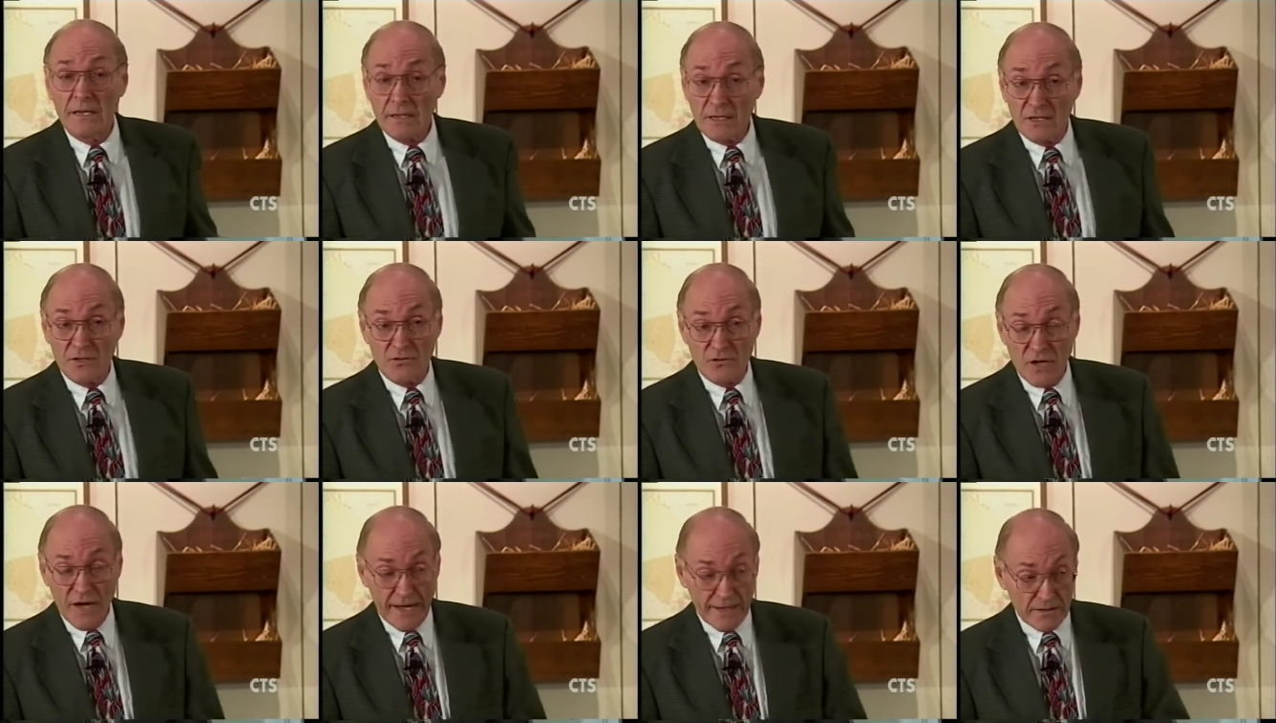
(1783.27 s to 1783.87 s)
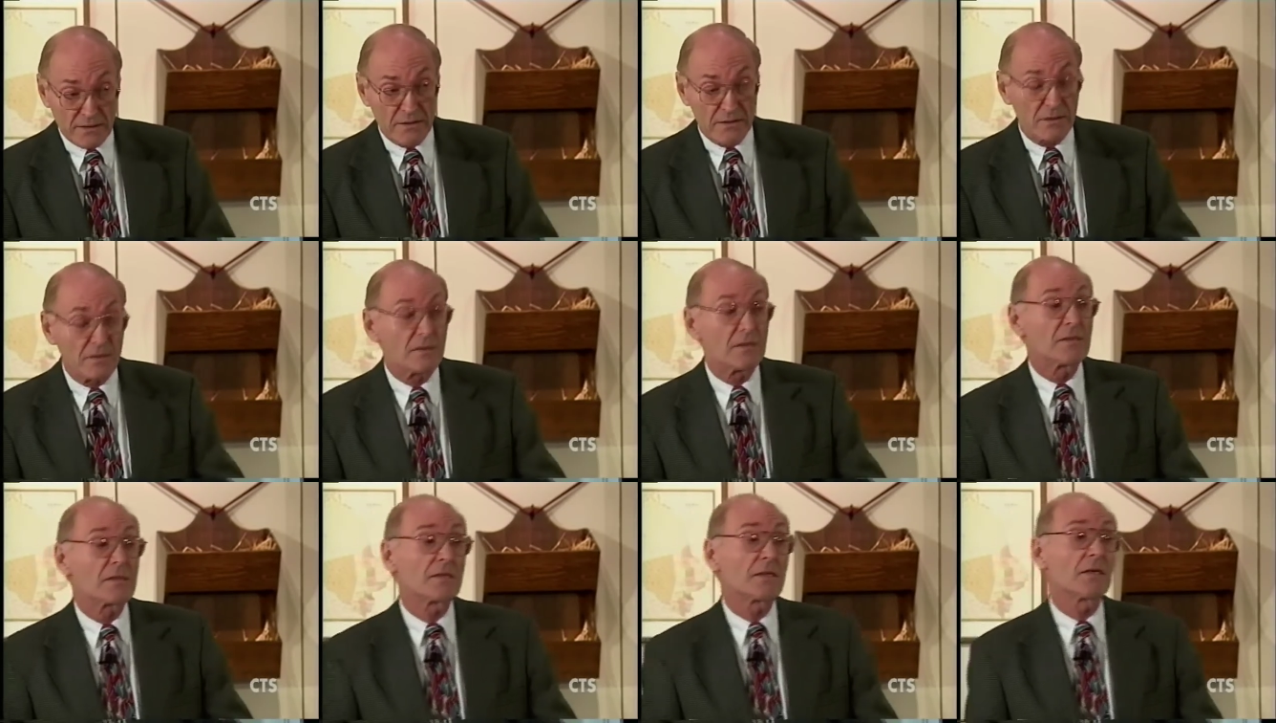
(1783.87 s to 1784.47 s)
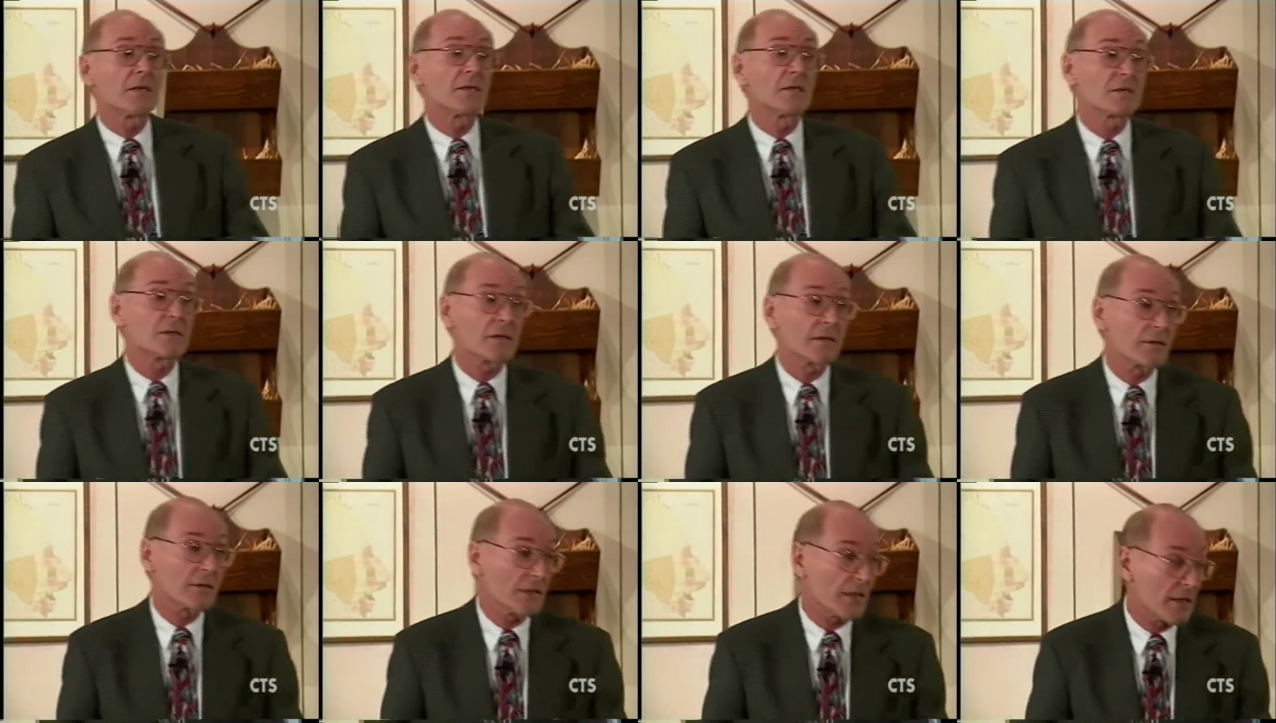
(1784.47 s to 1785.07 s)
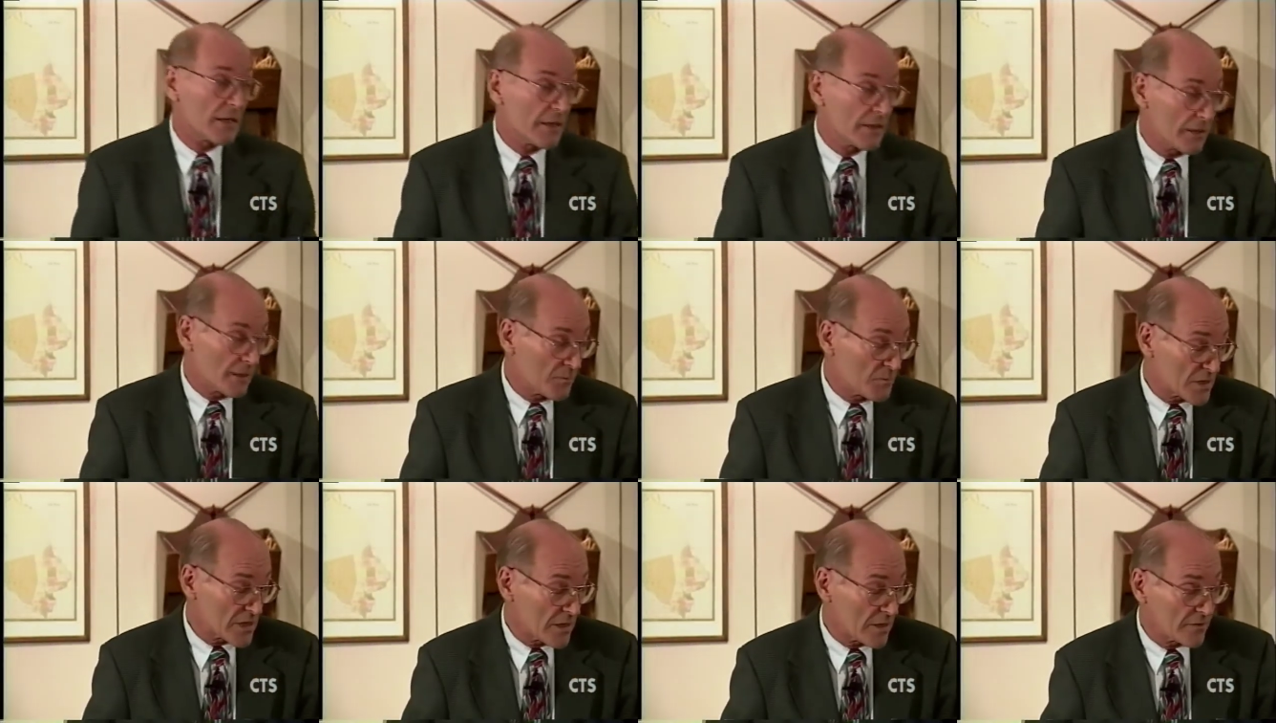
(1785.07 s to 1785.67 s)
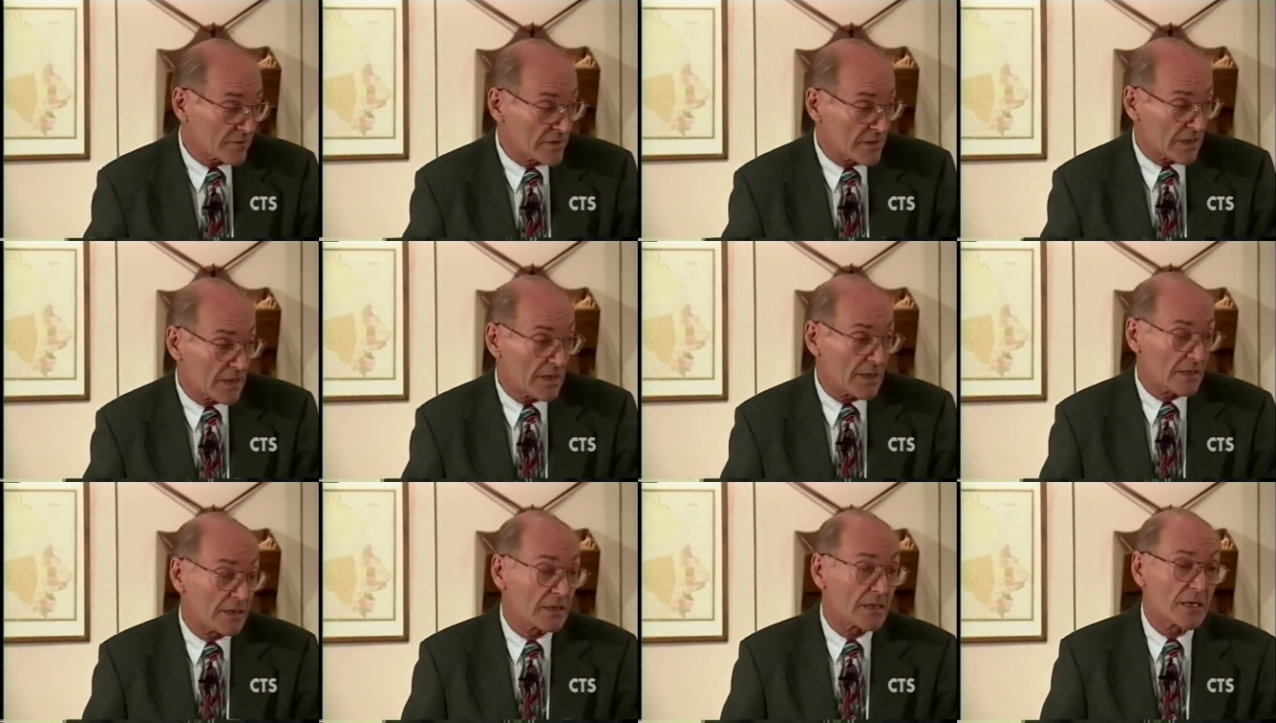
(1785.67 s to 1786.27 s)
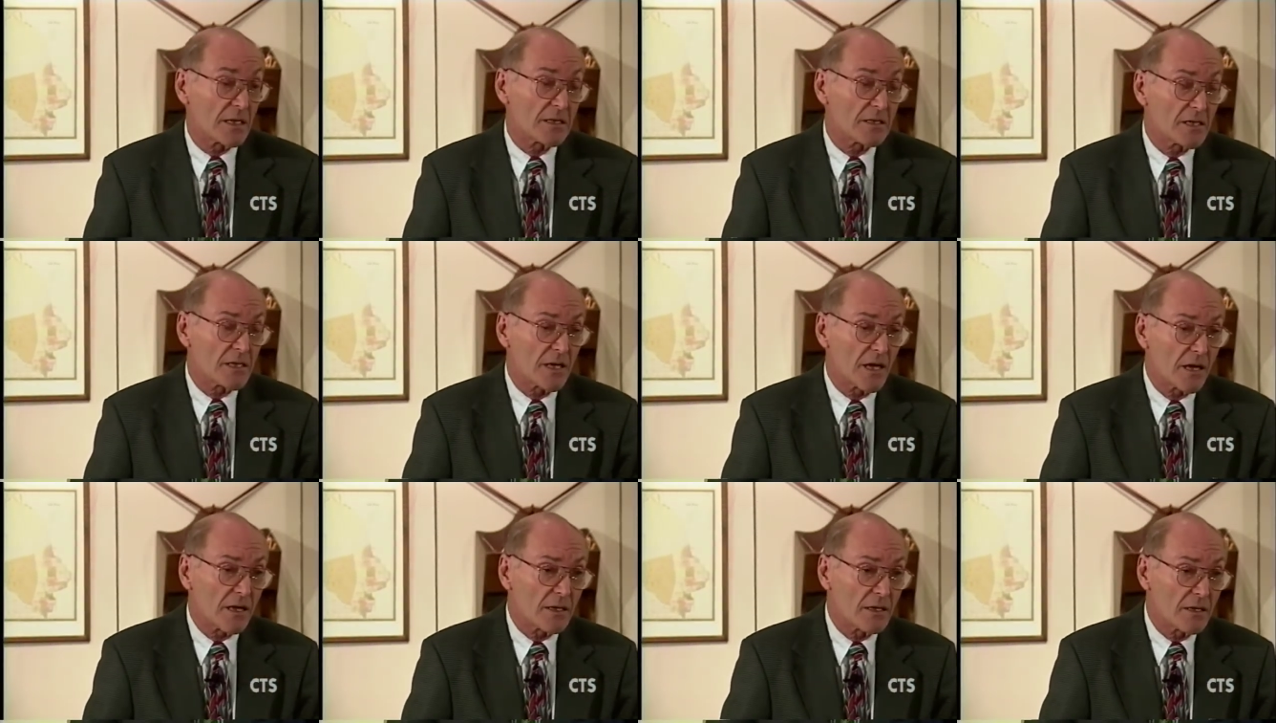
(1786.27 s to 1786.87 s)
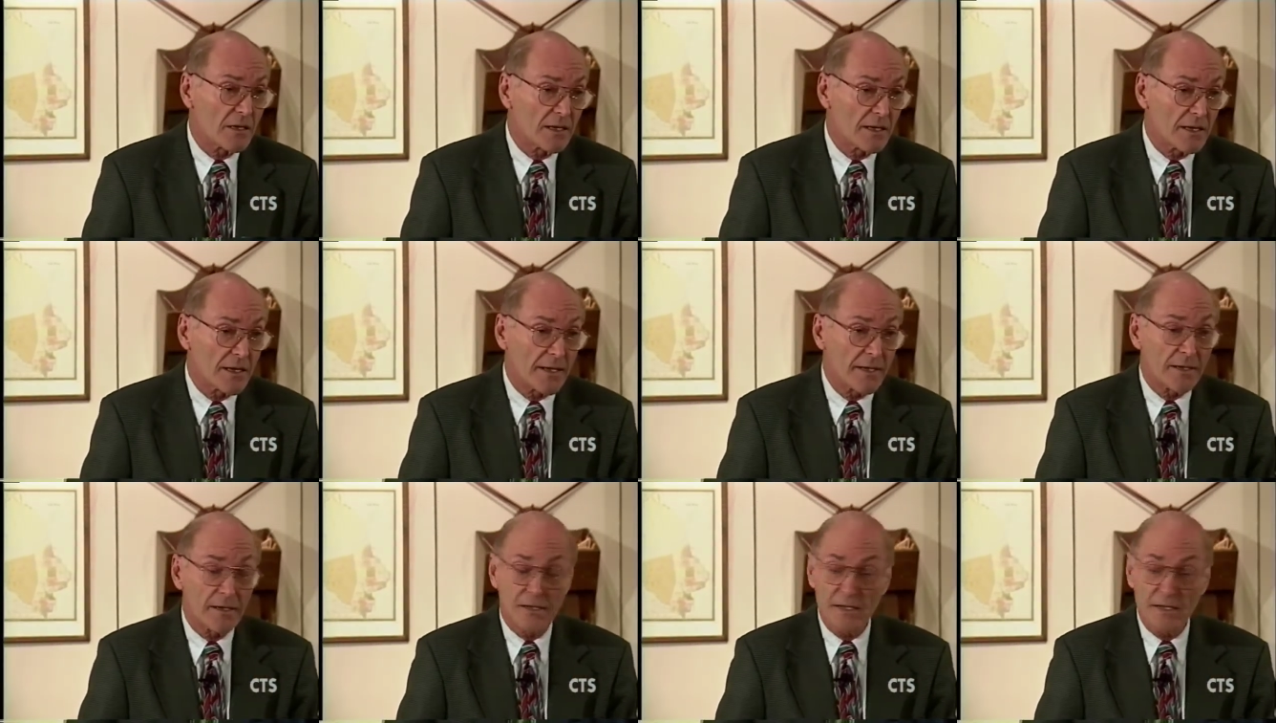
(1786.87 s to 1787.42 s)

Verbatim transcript: contracted the disease, and died, himself died in 1889.